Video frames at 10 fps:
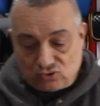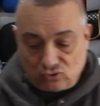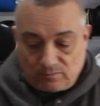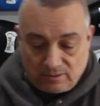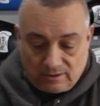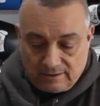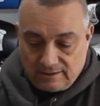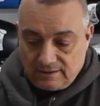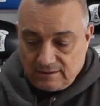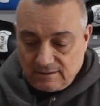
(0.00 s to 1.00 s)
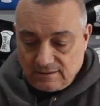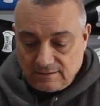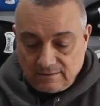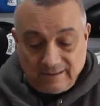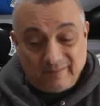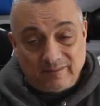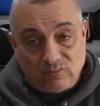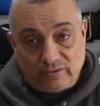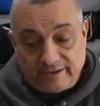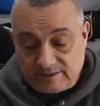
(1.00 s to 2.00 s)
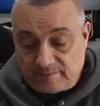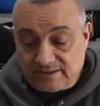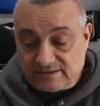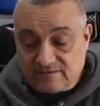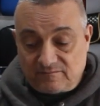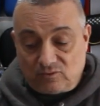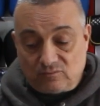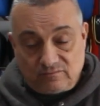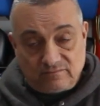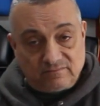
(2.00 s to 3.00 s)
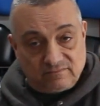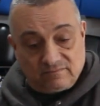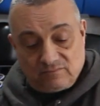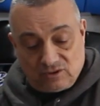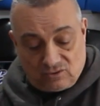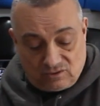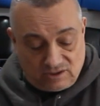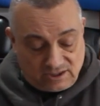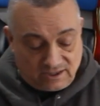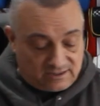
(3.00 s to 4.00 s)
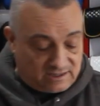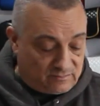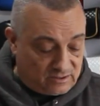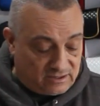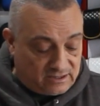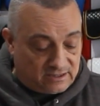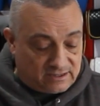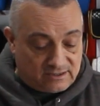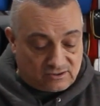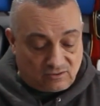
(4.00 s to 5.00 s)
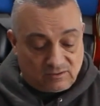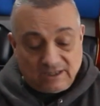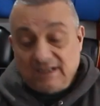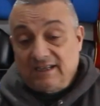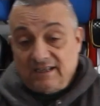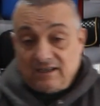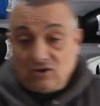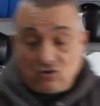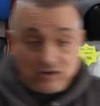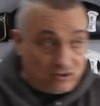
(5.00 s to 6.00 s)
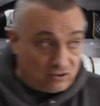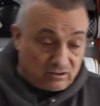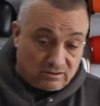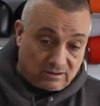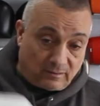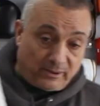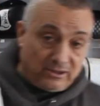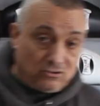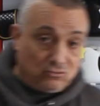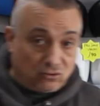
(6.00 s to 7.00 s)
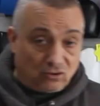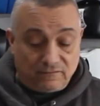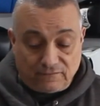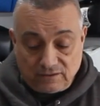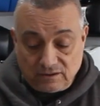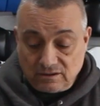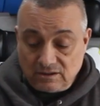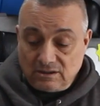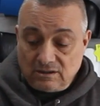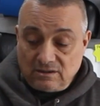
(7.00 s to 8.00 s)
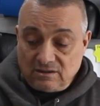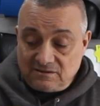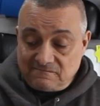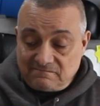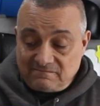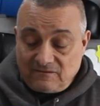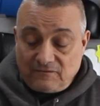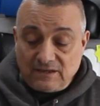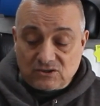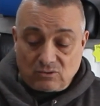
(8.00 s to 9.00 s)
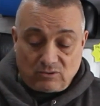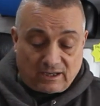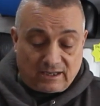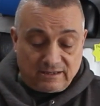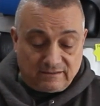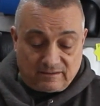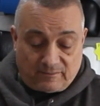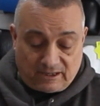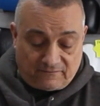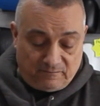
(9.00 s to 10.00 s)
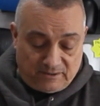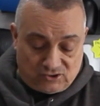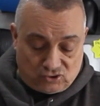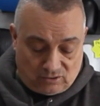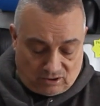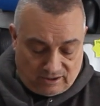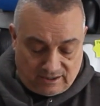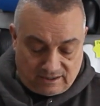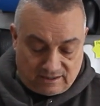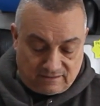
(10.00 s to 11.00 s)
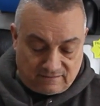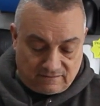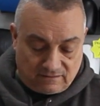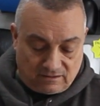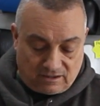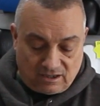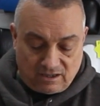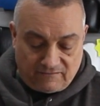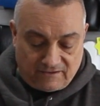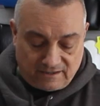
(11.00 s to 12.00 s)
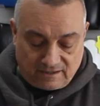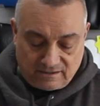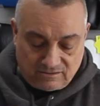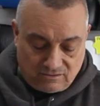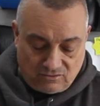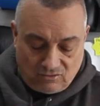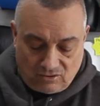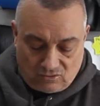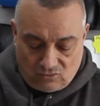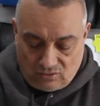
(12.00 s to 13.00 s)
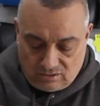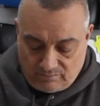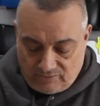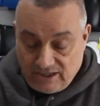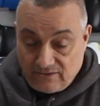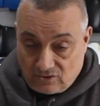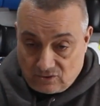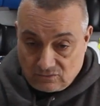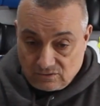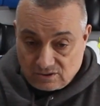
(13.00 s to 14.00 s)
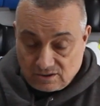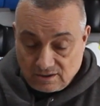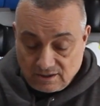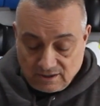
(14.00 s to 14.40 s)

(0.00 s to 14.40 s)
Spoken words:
supple. A little bit more expensive, but we're not going to charge anywhere near these. So all in all, a PU glove feels okay, apart from being too long here, curve here, no breather holes,